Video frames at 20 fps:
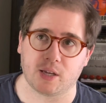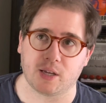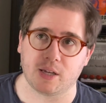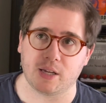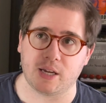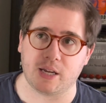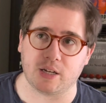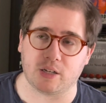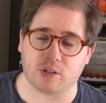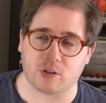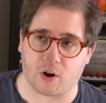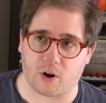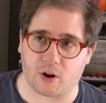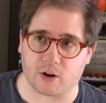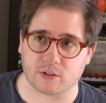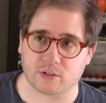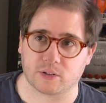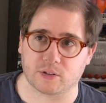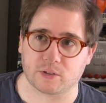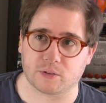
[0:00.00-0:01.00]
he
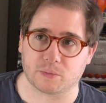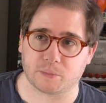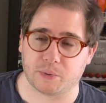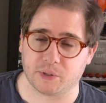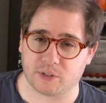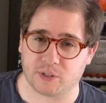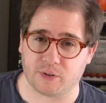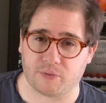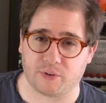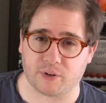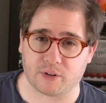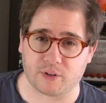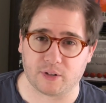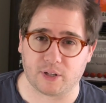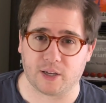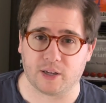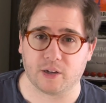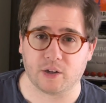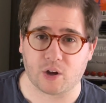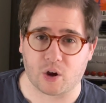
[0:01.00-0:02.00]
talks,
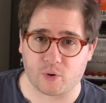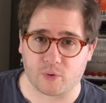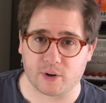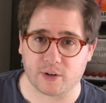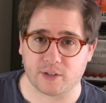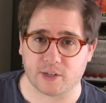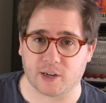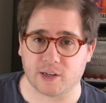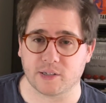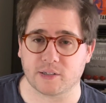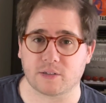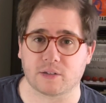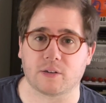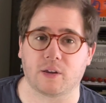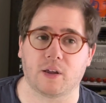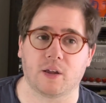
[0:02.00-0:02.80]
specifically Cohen does,